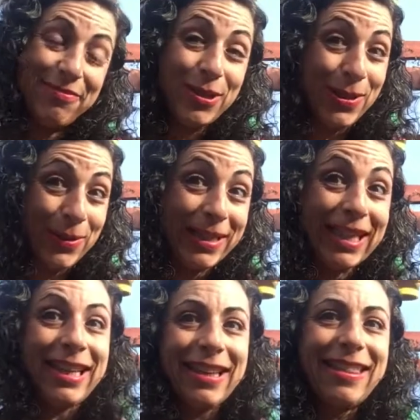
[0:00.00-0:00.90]

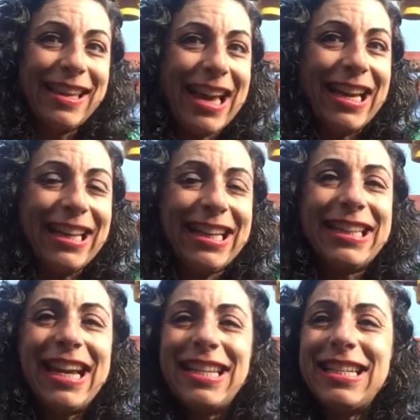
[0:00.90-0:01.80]
joining the alien
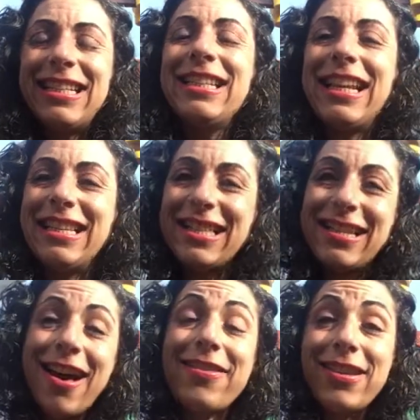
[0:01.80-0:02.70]
nation. Let's
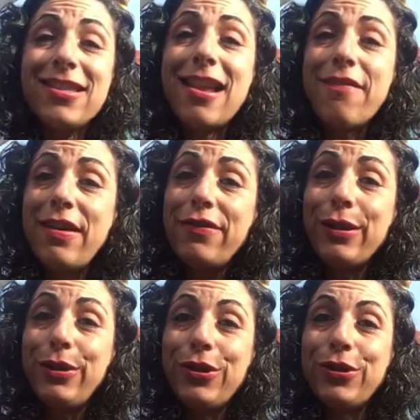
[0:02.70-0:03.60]
start this love
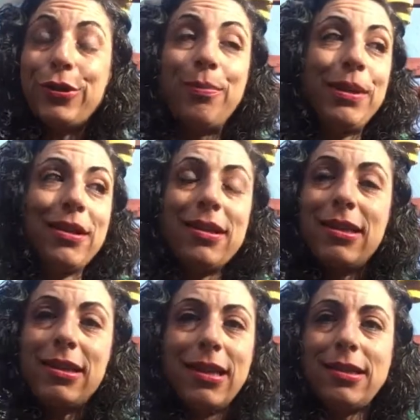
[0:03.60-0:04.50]
evolution, because
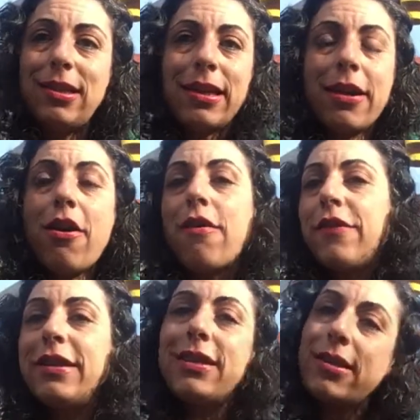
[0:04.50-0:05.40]
it needs to kick off,
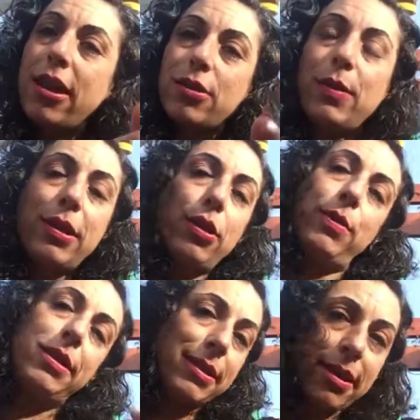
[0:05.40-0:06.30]
and it starts with you, and
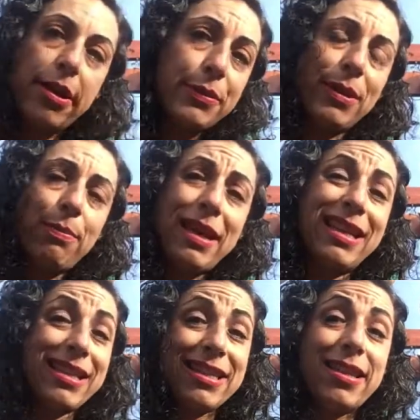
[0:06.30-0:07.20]
it starts with me, and
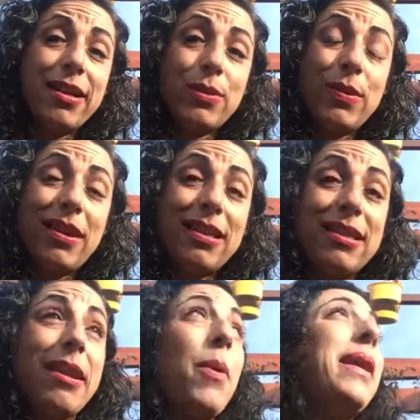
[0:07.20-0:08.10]
it starts with us
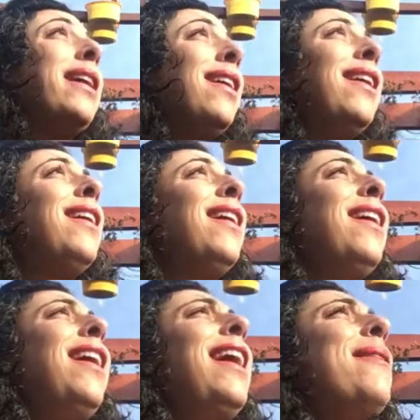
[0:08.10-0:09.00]
going,
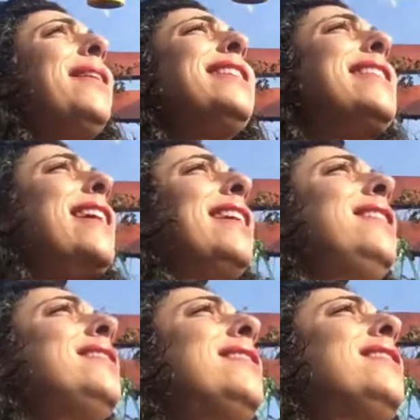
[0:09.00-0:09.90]
hey, wait a second,
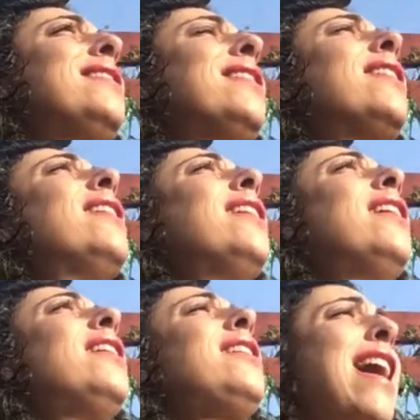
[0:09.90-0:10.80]

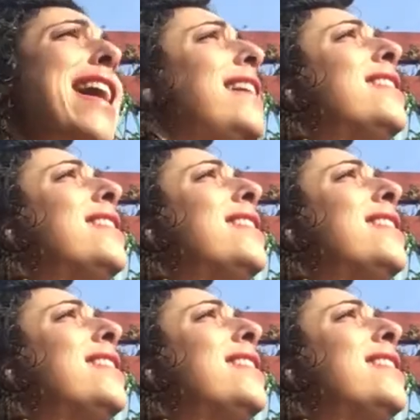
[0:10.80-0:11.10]
light,